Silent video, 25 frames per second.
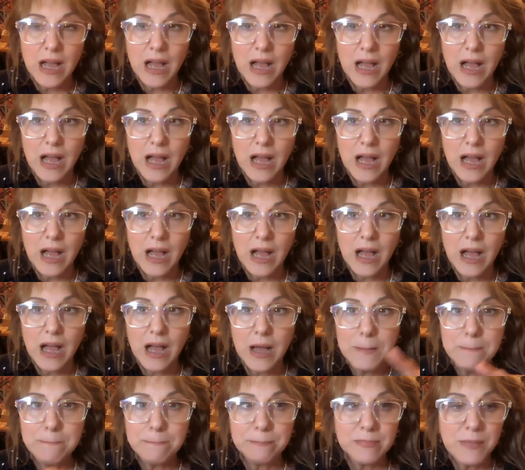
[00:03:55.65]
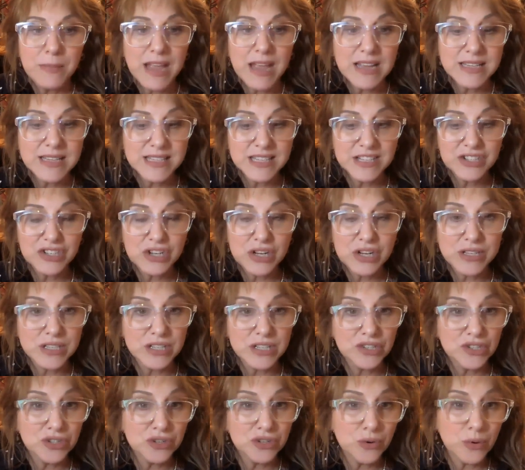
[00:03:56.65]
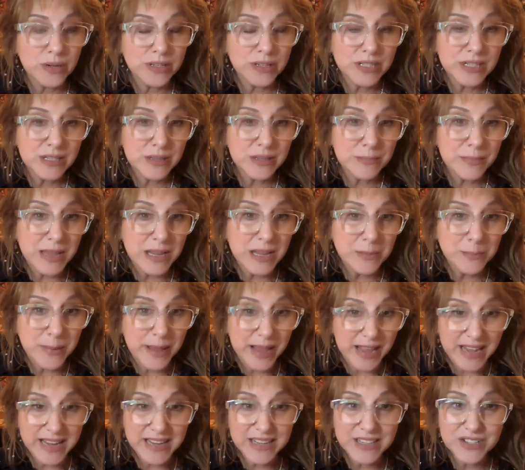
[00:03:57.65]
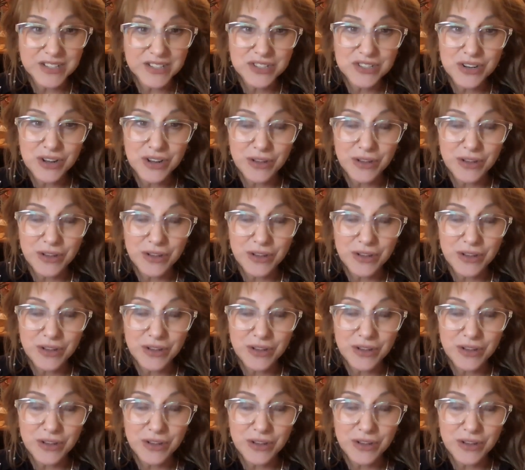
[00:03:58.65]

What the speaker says: may I suggest that you go onto the main page